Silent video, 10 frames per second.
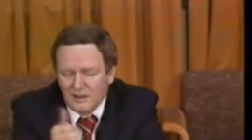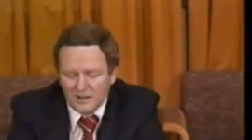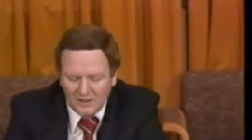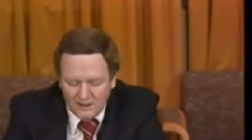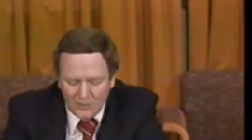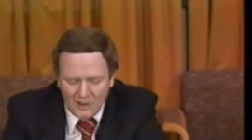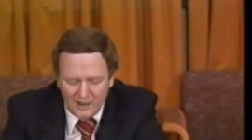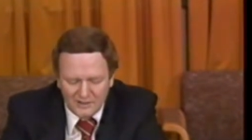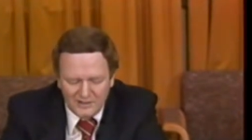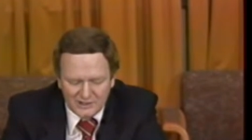Uh,
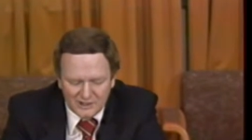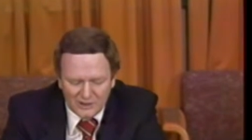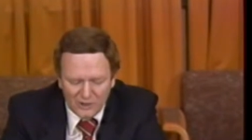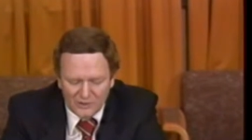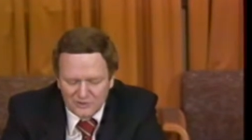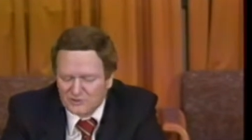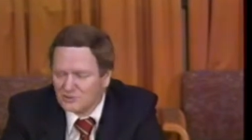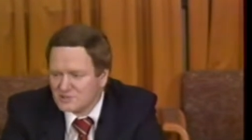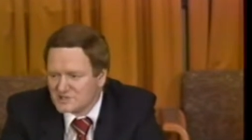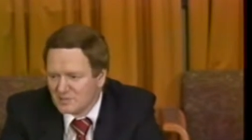well, you can go
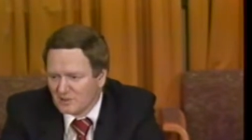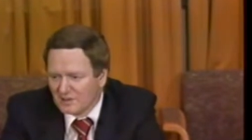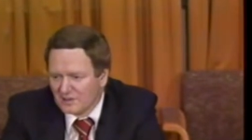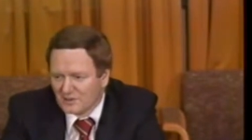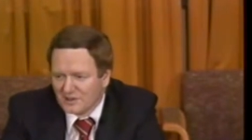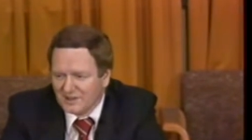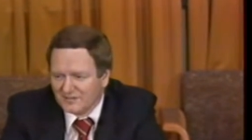through similarity